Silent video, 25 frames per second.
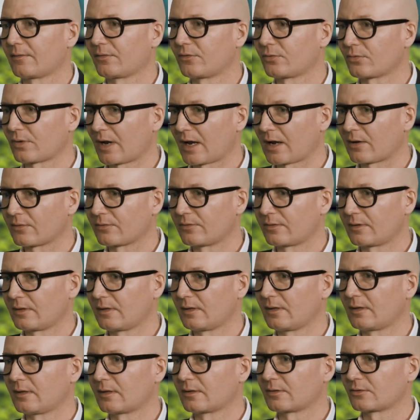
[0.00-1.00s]
throughout
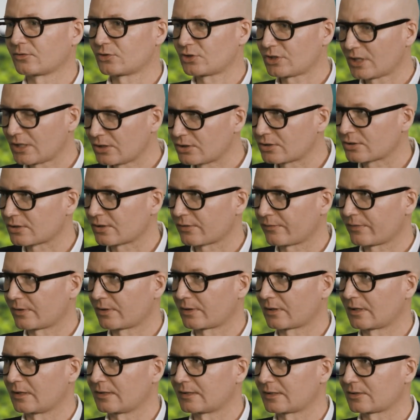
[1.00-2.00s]
the changes of our
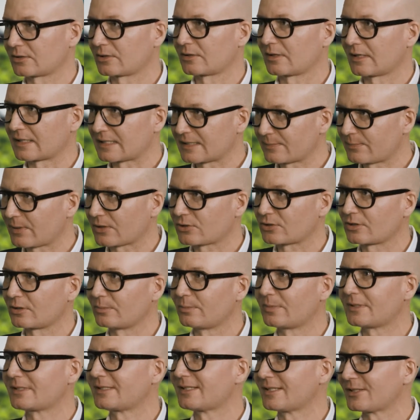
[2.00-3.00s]
organization a special
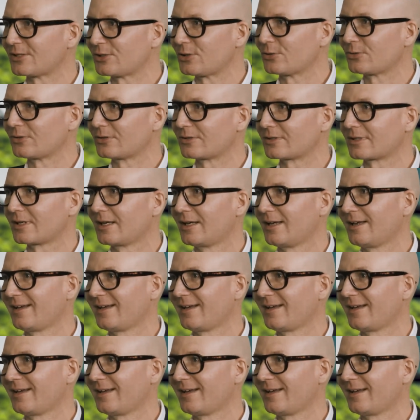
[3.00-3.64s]
business unit